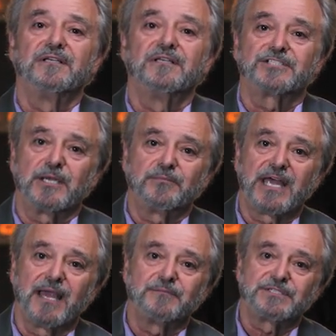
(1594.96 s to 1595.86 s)

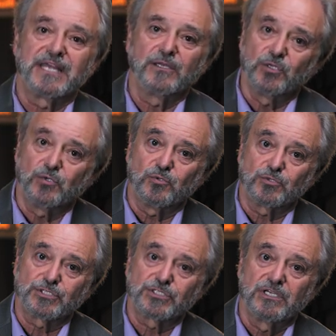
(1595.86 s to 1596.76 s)
Sometimes they
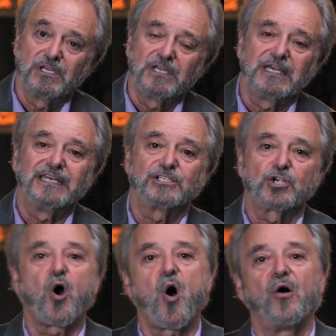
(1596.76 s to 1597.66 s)
lose, and it's
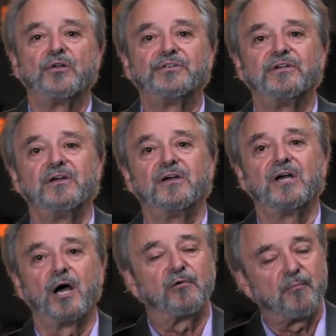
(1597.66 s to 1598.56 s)
called
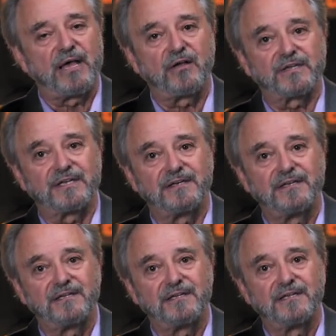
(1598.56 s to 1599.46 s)
a rebellion.
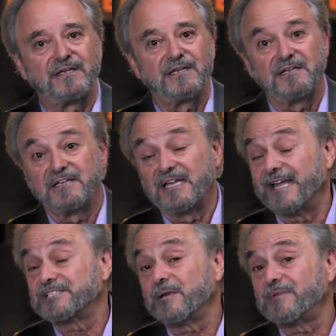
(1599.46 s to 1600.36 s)

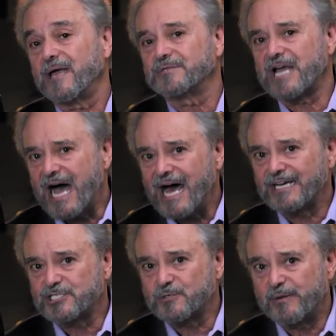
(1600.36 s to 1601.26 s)
And sometimes
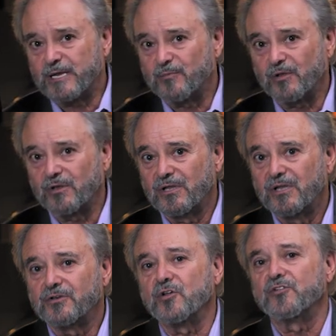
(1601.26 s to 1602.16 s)
honest people
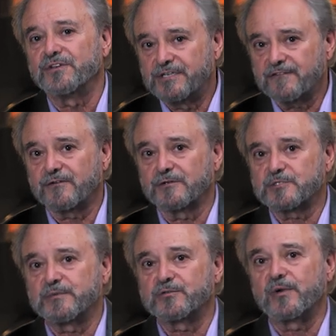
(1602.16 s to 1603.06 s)
know the difference
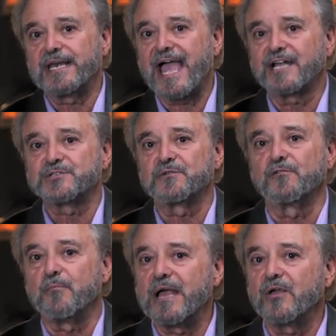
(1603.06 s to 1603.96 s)
between acts of
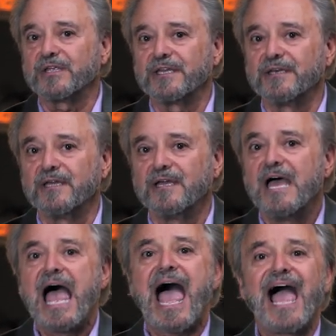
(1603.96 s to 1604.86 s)
rebellion,
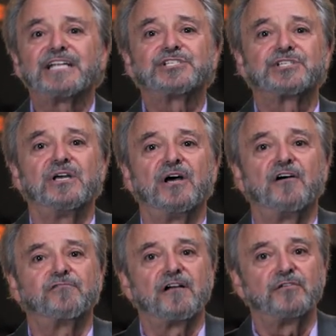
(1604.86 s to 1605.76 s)
acts
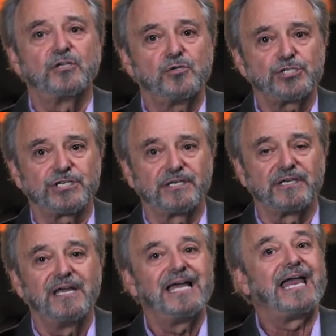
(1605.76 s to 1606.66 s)
of revolution,
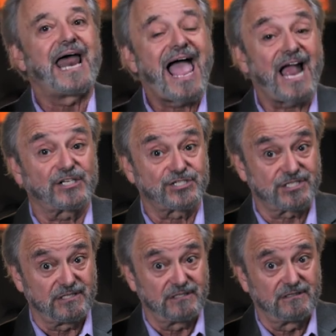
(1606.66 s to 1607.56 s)
and
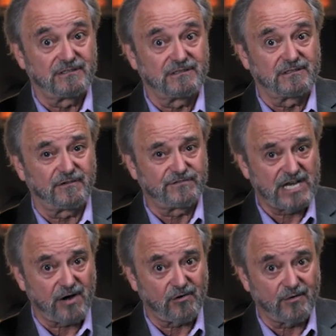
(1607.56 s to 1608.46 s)
acts of
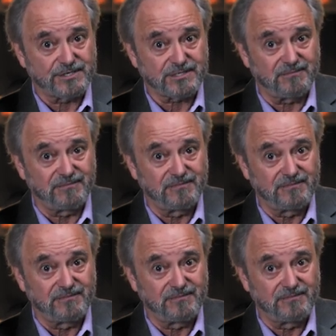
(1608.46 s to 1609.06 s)
terrorism.